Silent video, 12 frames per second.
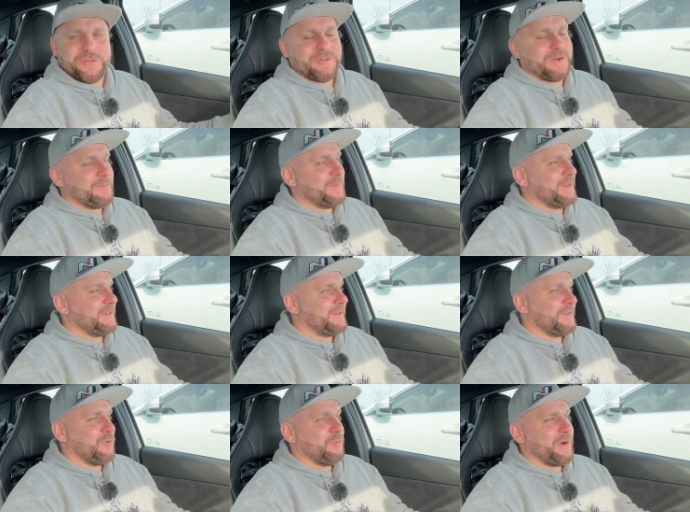You know what I mean?
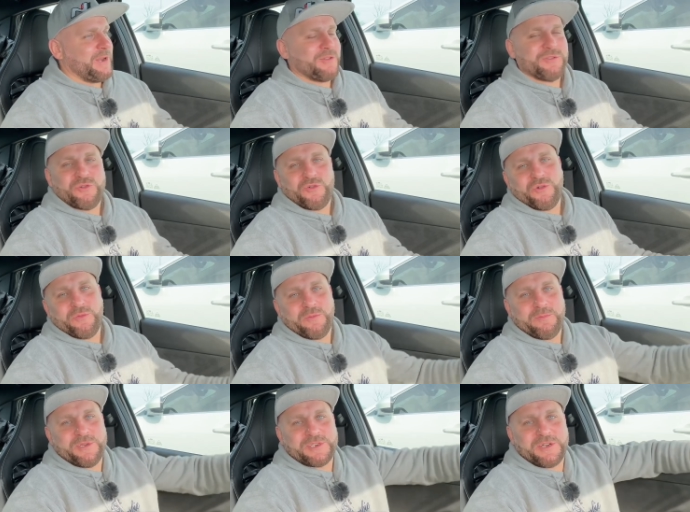Comparing to
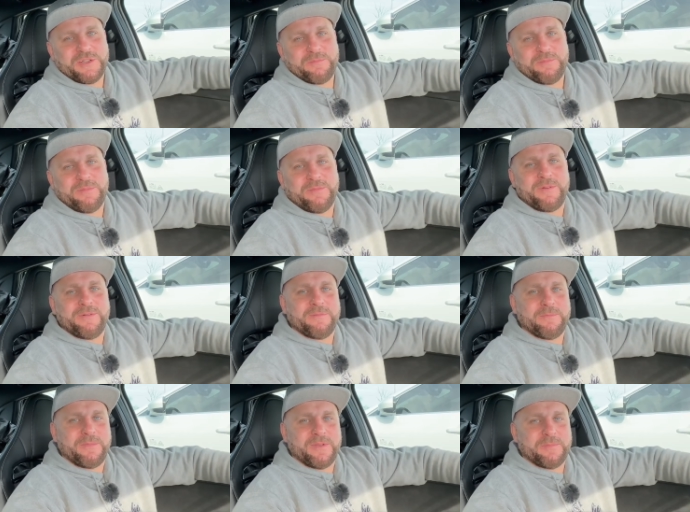Michelin
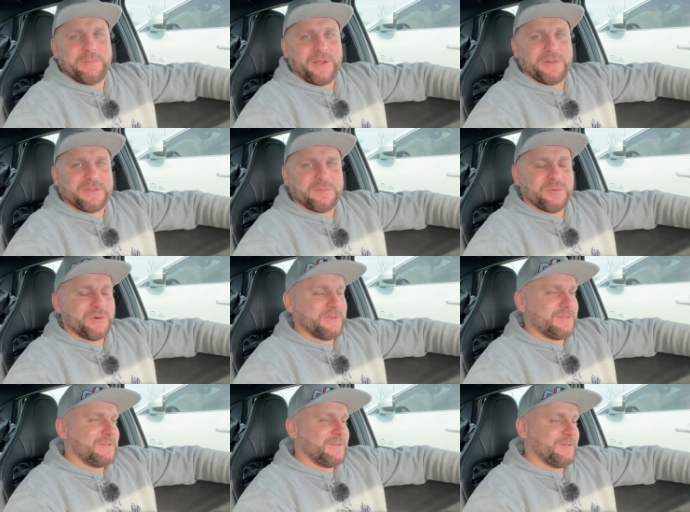Pilot
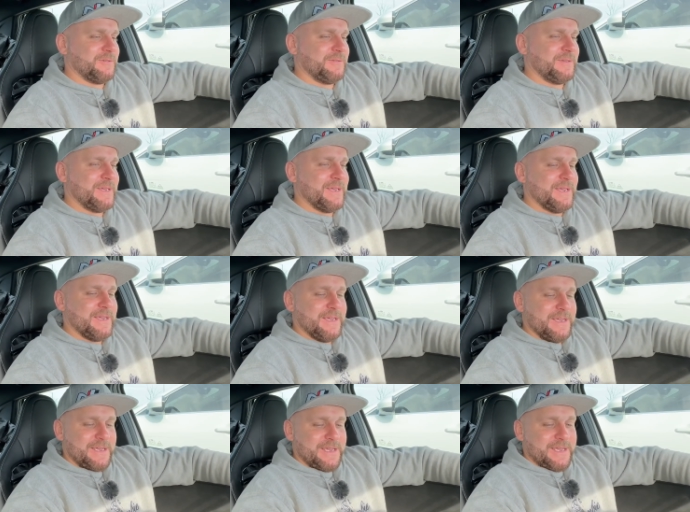Sports. So
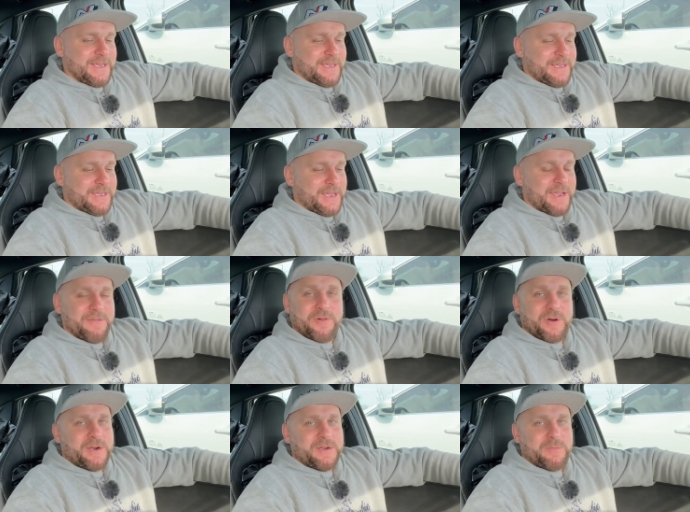yeah,
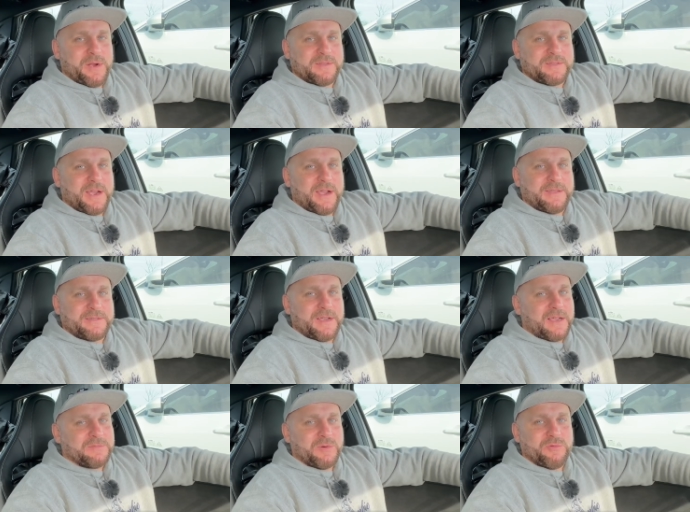$400, guys.
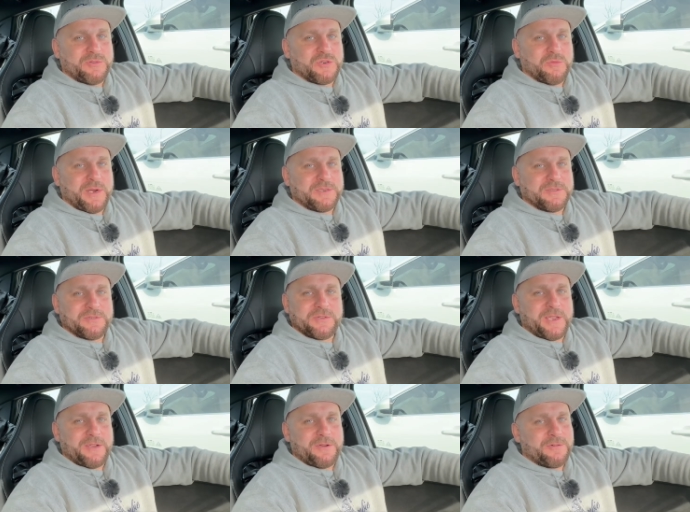Cosmo Mucho Machos. You
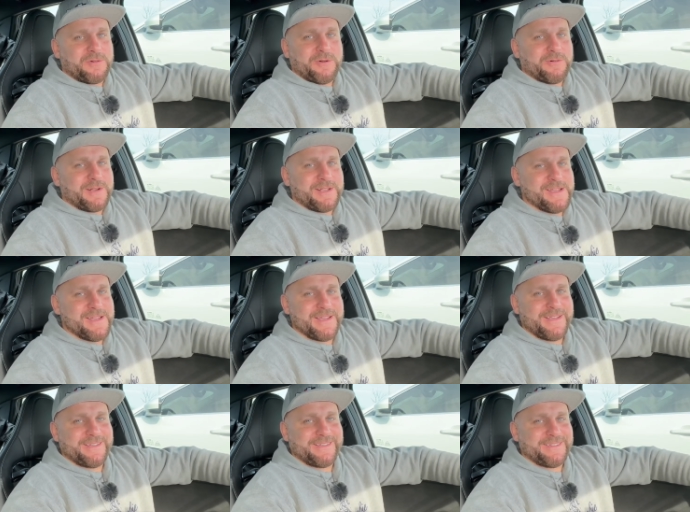can't go wrong.
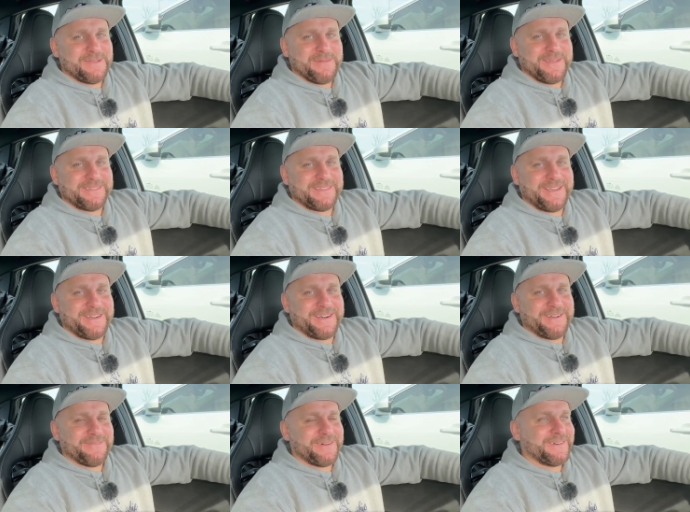The best tire
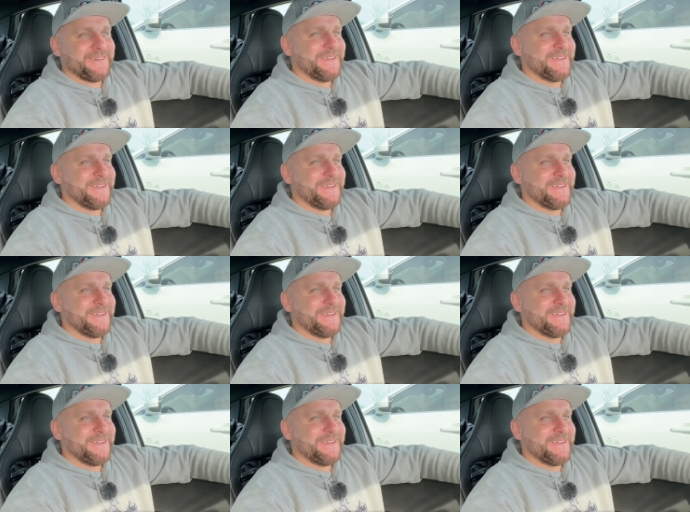ever.